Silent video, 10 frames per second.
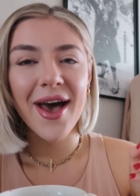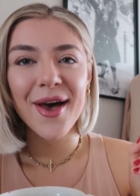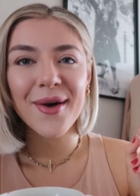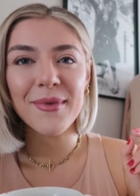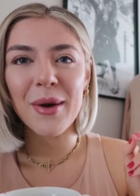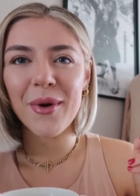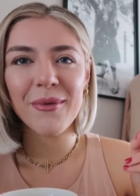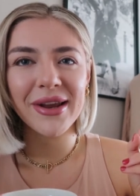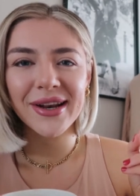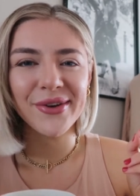I
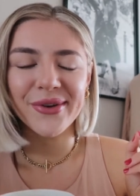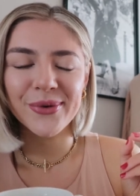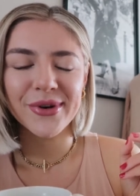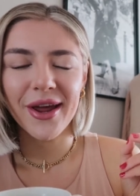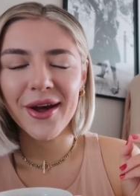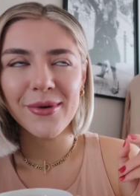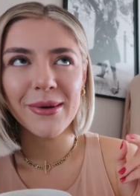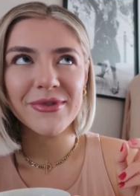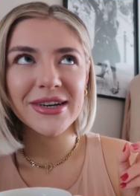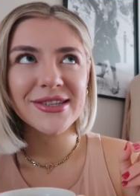won't include audio,
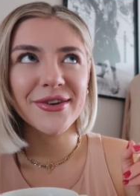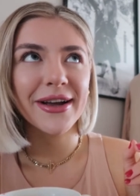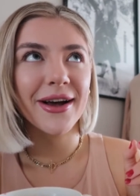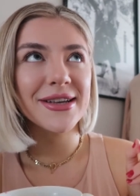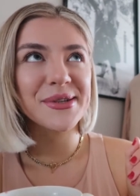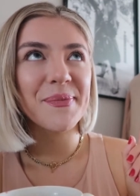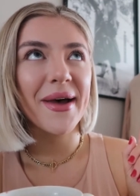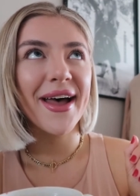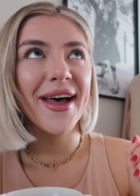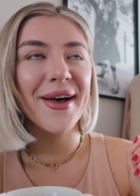I'm really sorry guys,
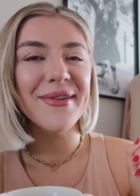but